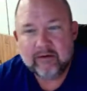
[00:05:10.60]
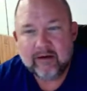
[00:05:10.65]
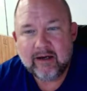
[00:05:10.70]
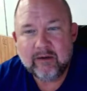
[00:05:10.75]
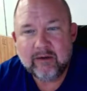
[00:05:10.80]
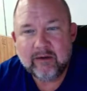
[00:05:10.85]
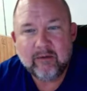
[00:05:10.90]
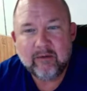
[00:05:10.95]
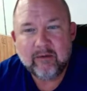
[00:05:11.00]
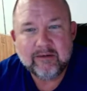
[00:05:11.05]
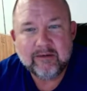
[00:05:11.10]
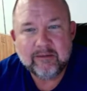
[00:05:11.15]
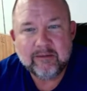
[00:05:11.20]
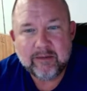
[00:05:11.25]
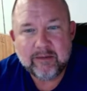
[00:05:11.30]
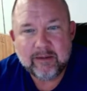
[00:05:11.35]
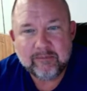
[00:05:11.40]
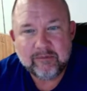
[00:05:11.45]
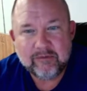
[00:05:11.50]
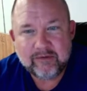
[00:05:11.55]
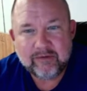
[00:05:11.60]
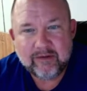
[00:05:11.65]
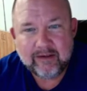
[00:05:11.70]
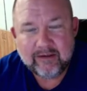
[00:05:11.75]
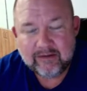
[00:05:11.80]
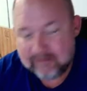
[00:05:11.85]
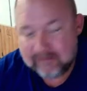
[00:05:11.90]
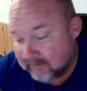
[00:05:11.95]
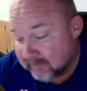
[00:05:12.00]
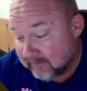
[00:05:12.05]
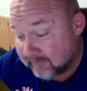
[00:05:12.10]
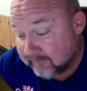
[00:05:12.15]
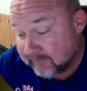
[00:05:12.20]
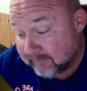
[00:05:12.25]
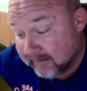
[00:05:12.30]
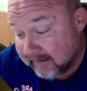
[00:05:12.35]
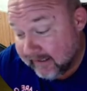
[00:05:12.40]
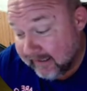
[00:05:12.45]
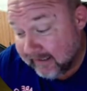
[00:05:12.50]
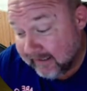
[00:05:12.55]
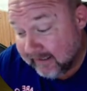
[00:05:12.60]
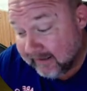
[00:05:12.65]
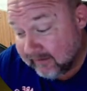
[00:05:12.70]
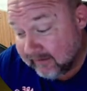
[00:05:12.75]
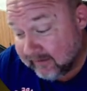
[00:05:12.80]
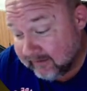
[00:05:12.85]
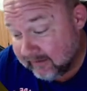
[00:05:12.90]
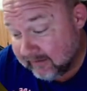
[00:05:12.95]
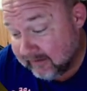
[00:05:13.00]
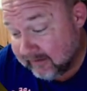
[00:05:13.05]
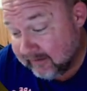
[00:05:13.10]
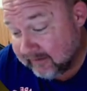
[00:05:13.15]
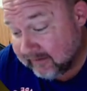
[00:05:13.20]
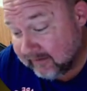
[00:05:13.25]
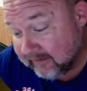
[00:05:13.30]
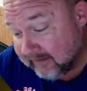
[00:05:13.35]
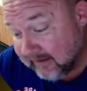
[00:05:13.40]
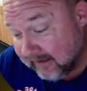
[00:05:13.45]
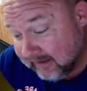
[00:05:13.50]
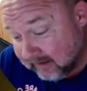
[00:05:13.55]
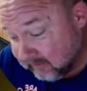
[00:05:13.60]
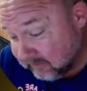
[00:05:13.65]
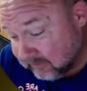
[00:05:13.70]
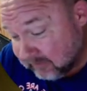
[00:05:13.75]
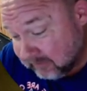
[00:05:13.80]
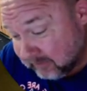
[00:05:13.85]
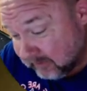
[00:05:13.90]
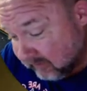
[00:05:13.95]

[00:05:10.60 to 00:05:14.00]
I corrected my mistake. And the -3,